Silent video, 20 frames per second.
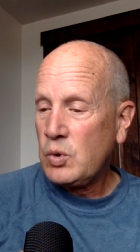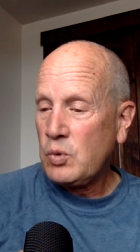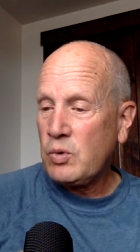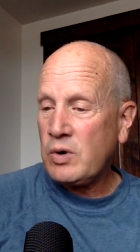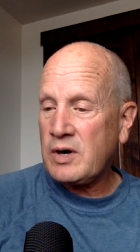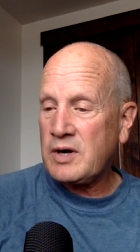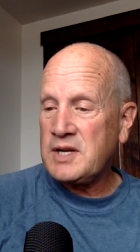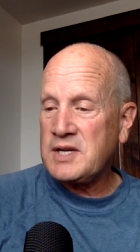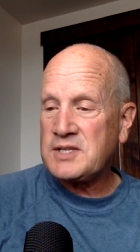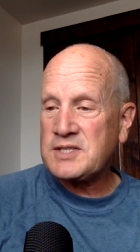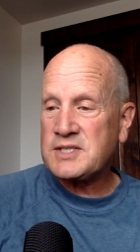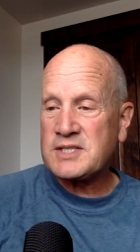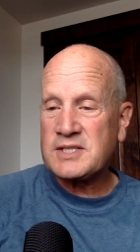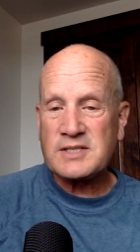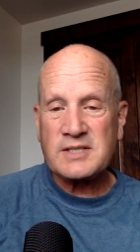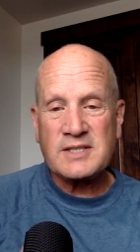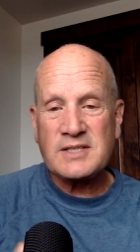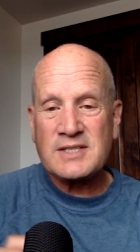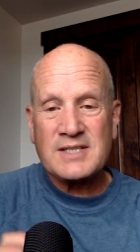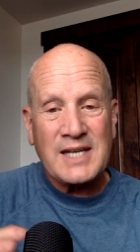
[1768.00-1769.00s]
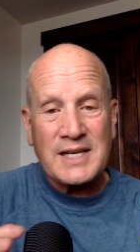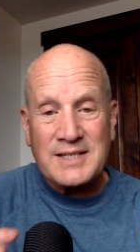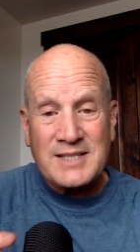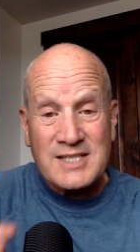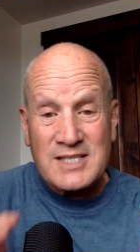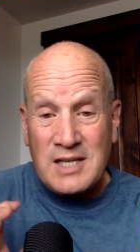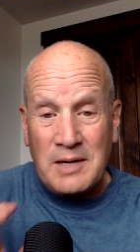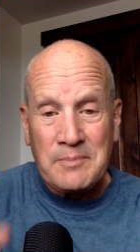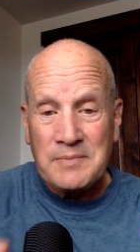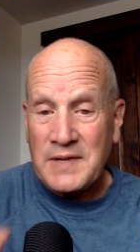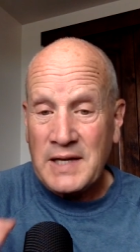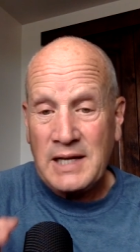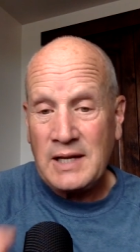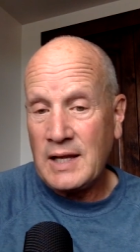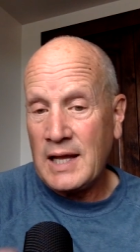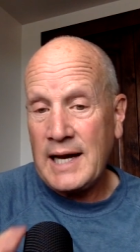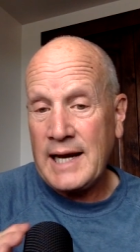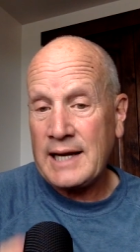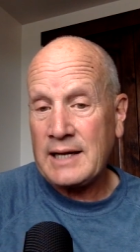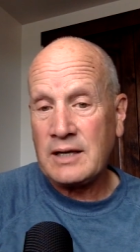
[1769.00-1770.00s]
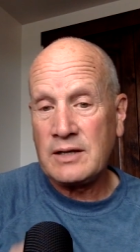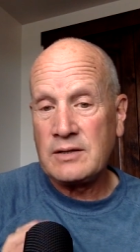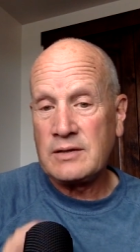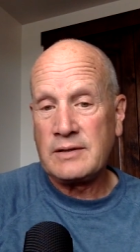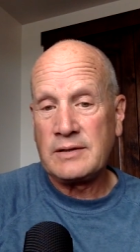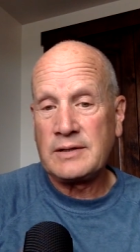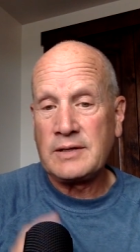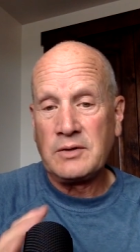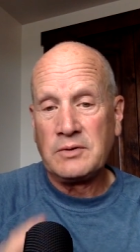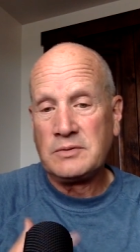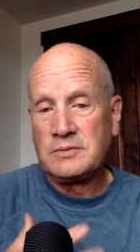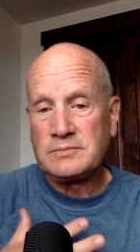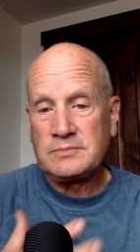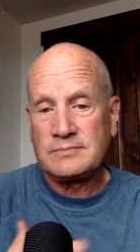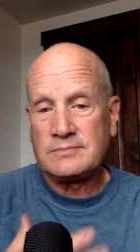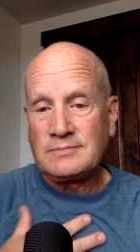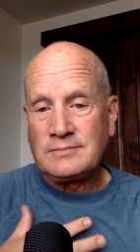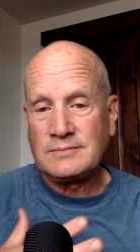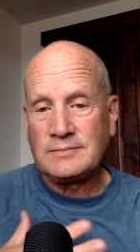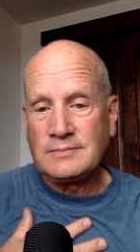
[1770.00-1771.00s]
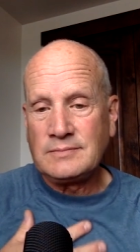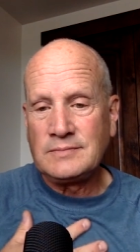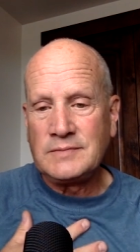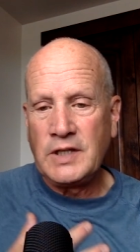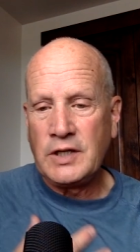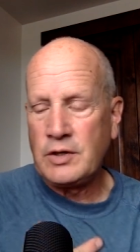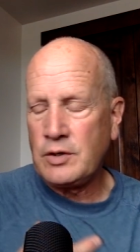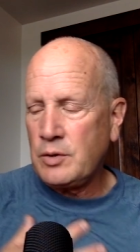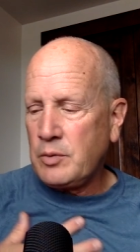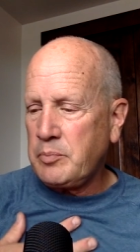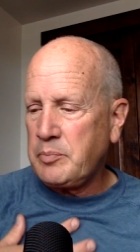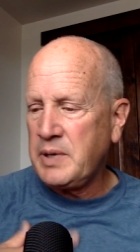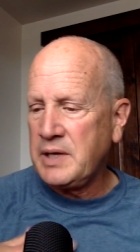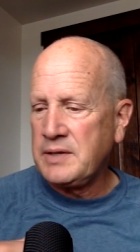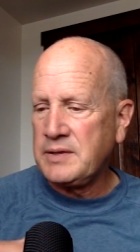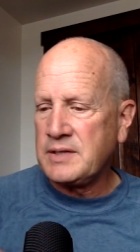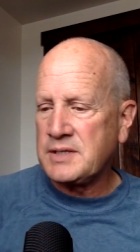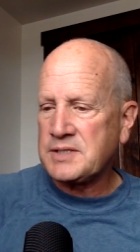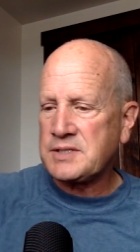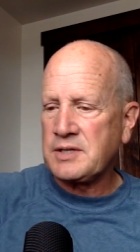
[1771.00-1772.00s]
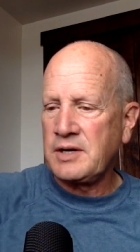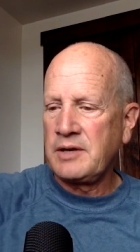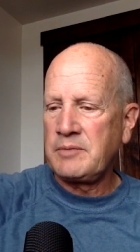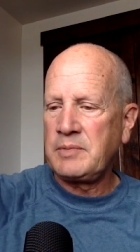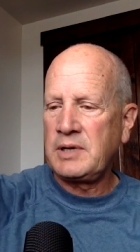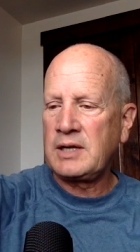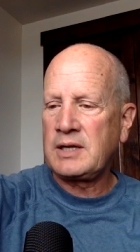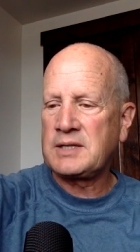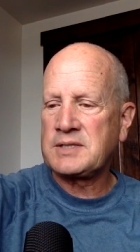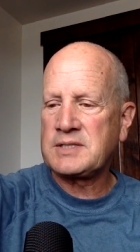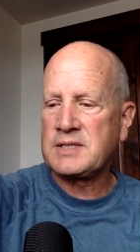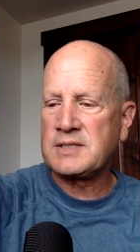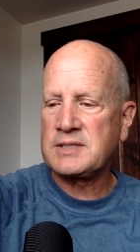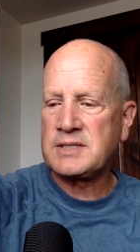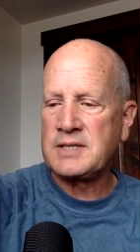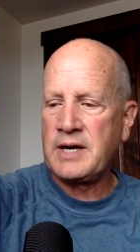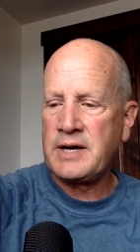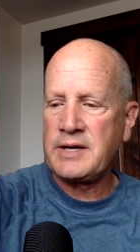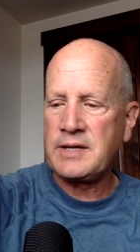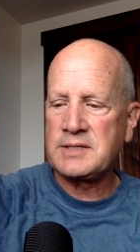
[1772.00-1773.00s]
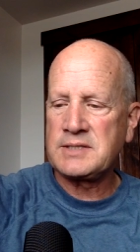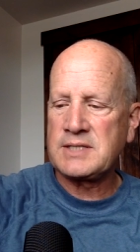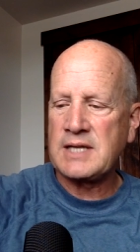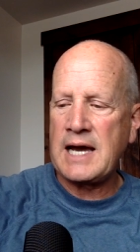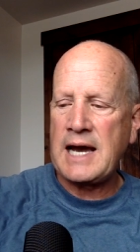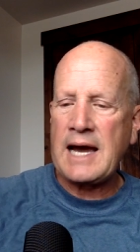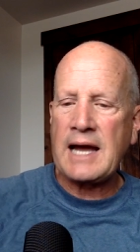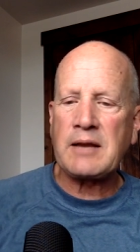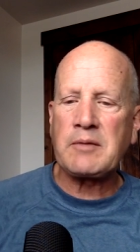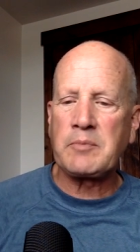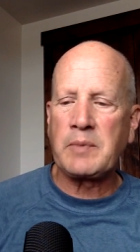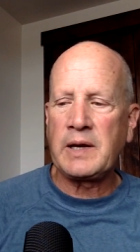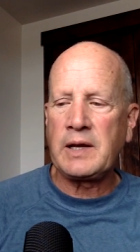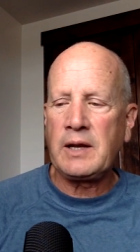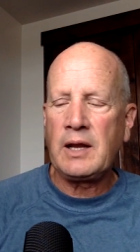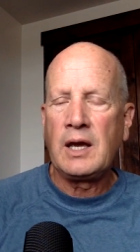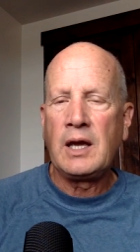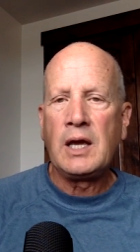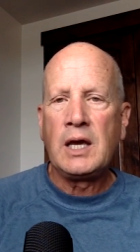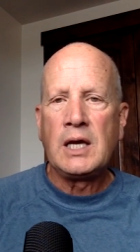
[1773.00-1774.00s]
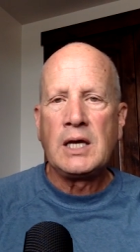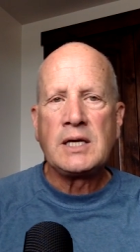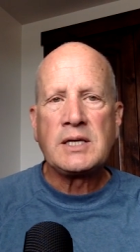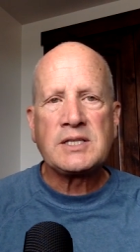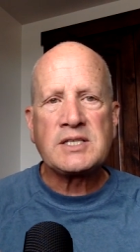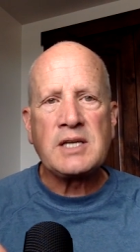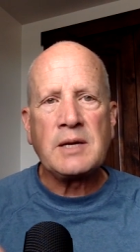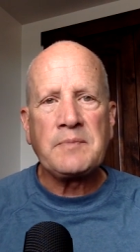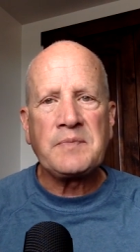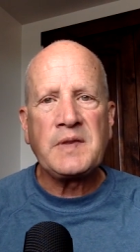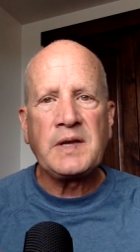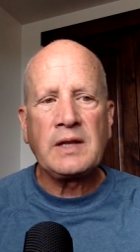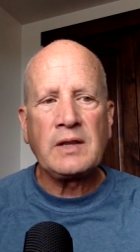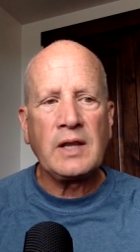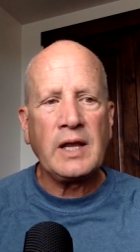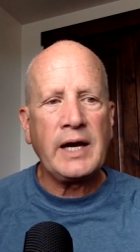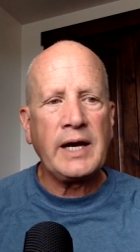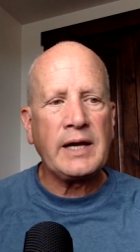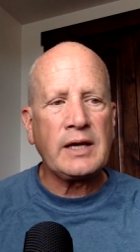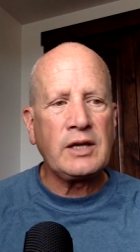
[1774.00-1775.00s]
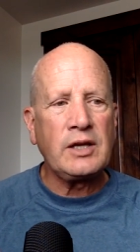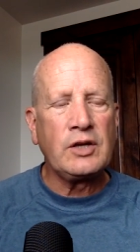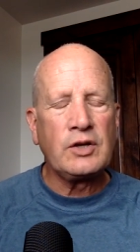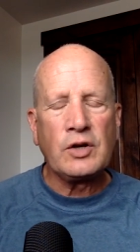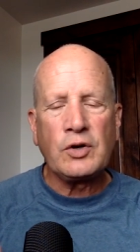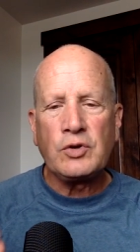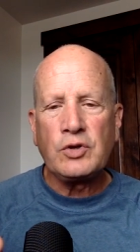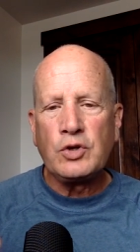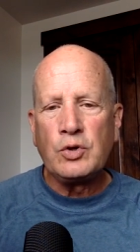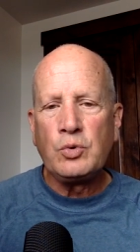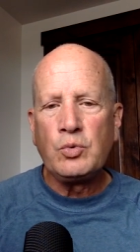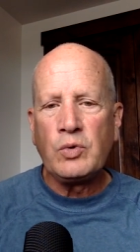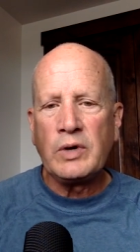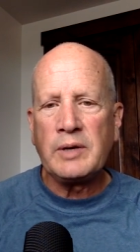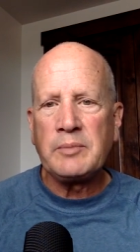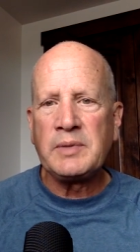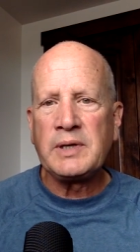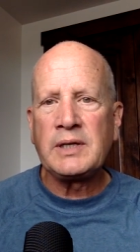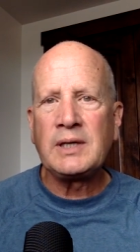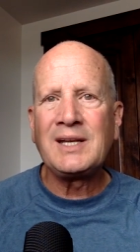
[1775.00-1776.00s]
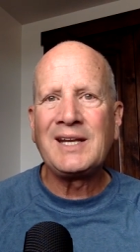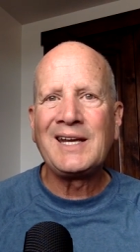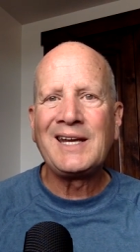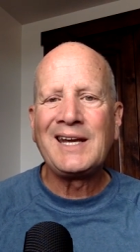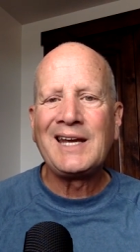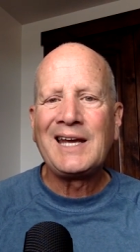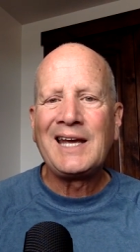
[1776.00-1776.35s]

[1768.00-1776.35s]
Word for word: where he said something like, and don't, you know, pin this on me because it's not exact, but something like, you know, you women